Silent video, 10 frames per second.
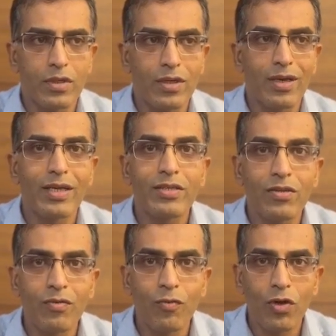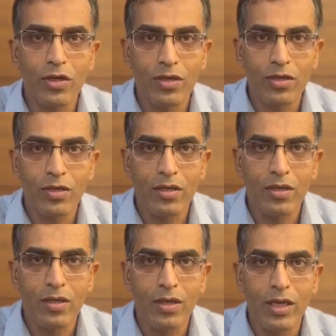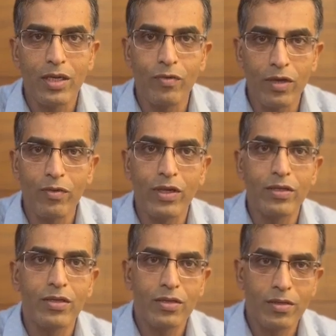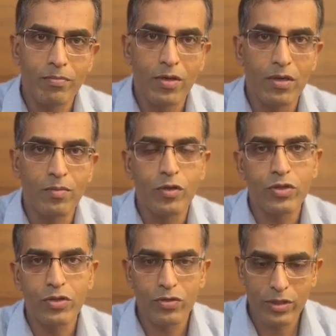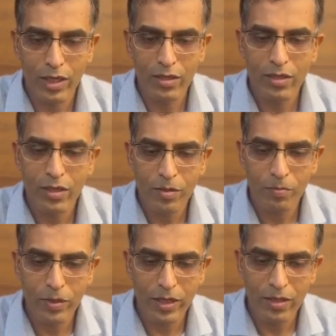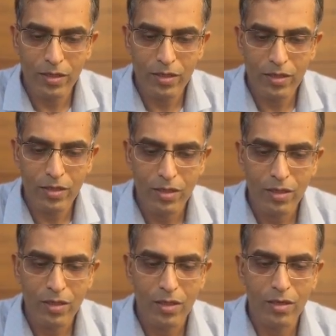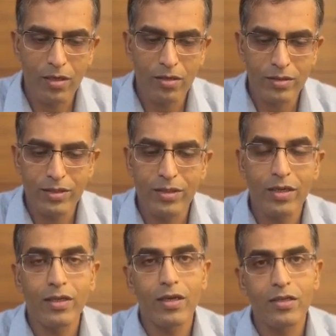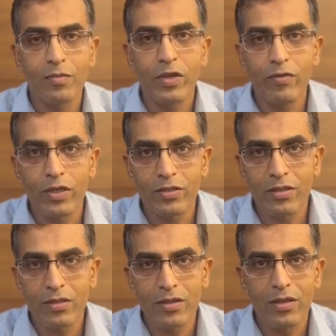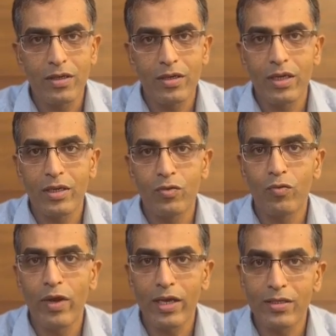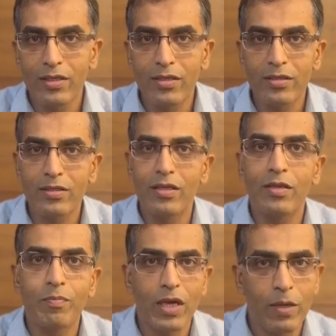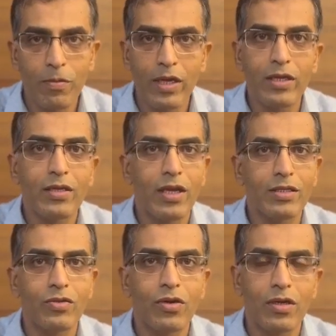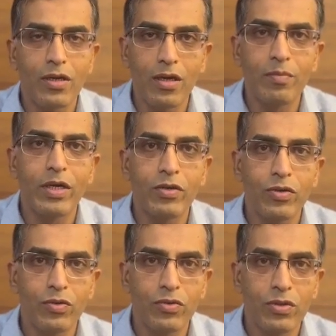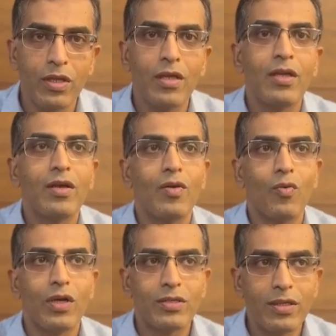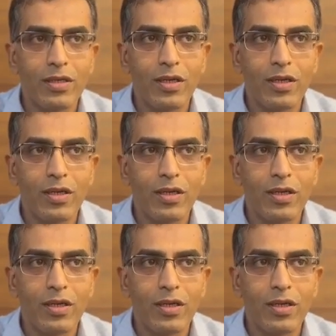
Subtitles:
collection of water anywhere where the mosquitoes can breed. Is there any other prevention? dengue vaccine is still in pipeline, has not come into use. Once it